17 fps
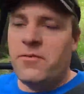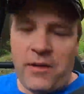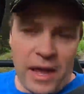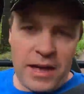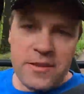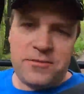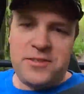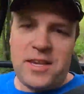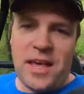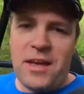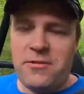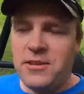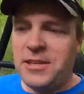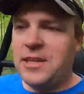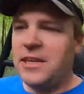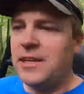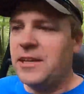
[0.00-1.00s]

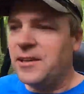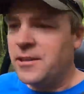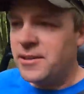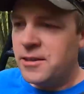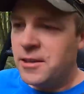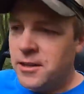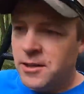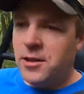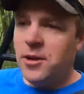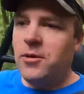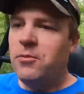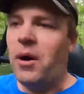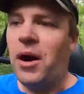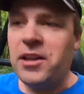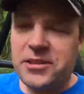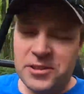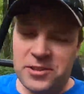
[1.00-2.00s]
570.
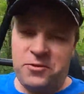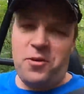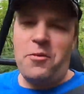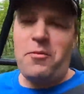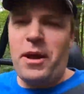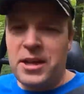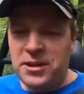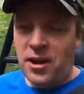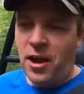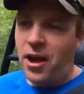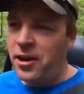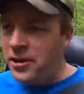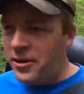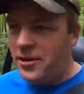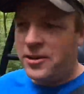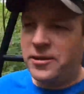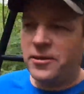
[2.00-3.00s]
Bought this for my
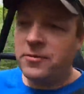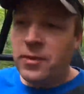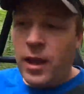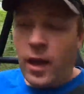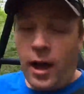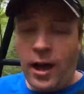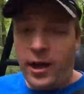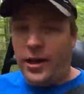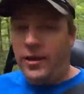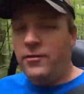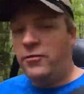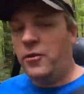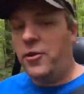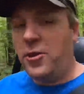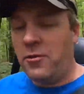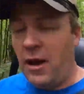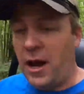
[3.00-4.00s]
daughter, and
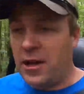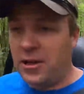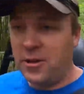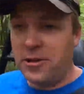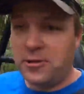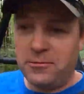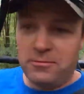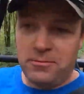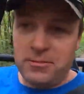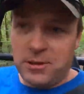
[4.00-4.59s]
for the record,